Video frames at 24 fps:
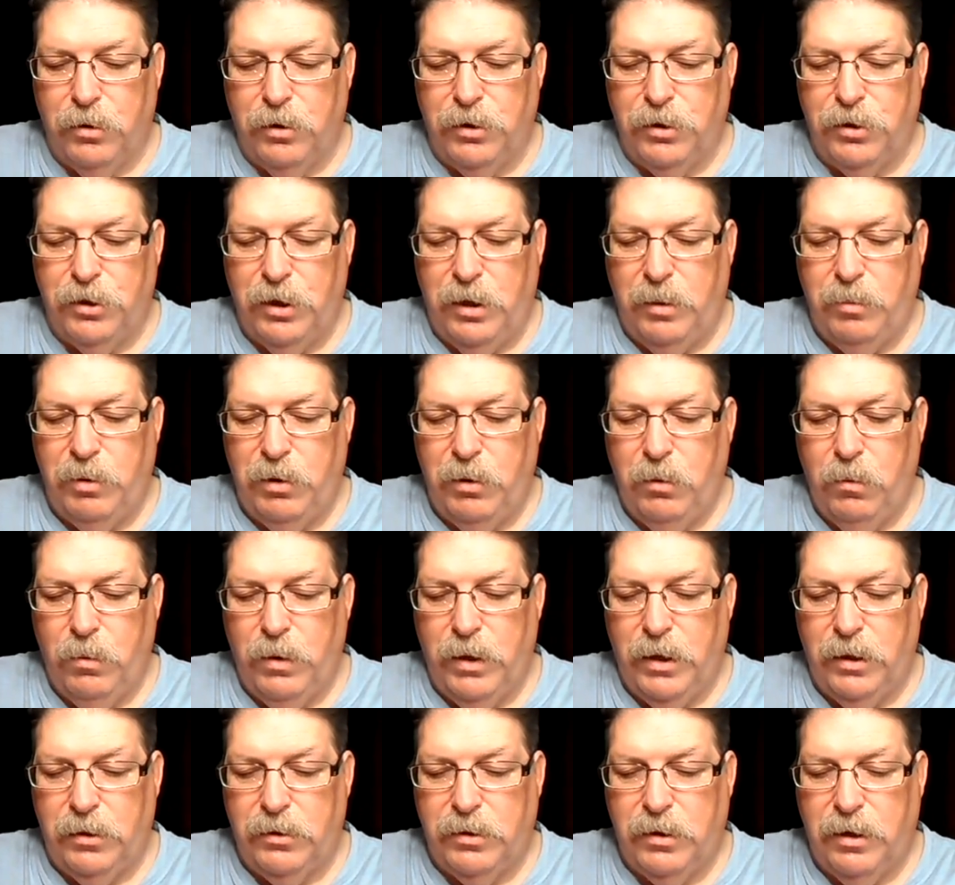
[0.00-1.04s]
sort of
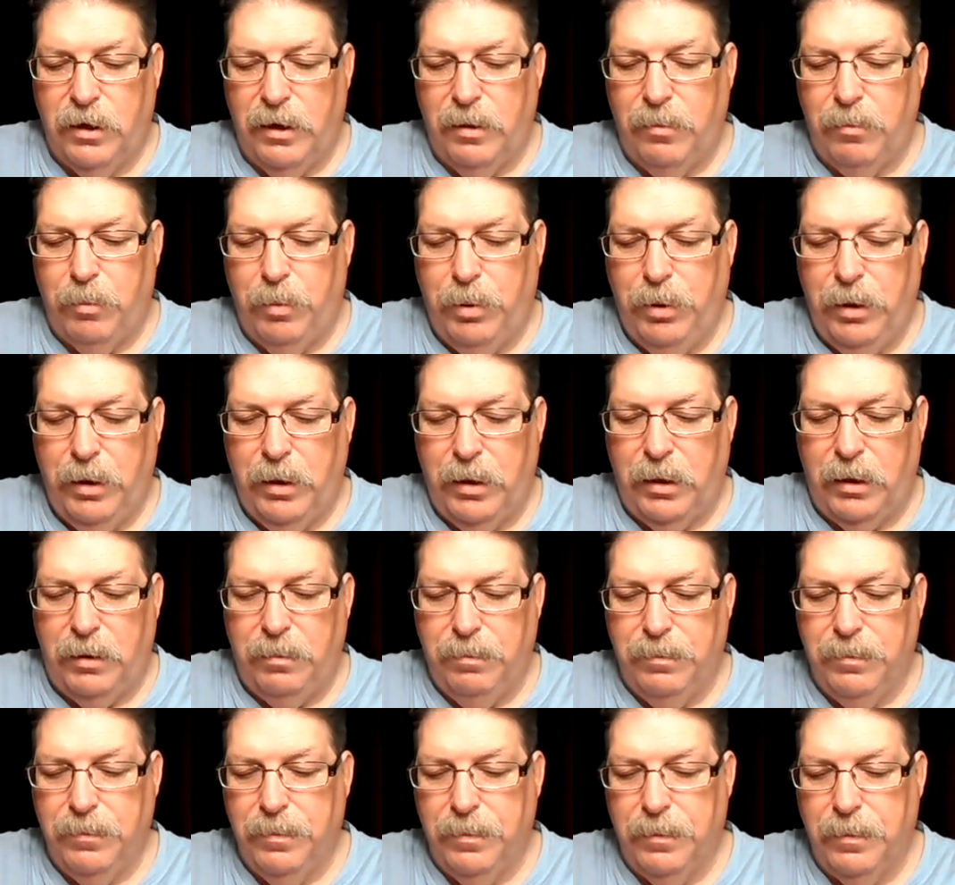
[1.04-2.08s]
JB Weld type
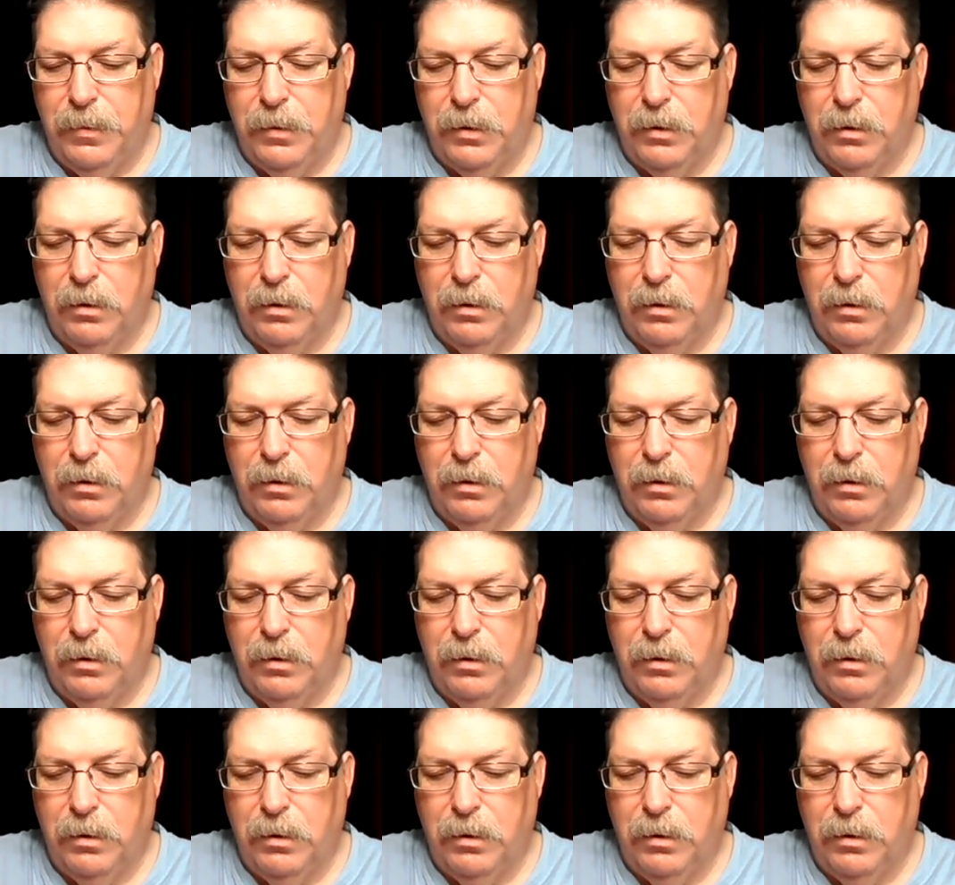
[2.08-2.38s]
putty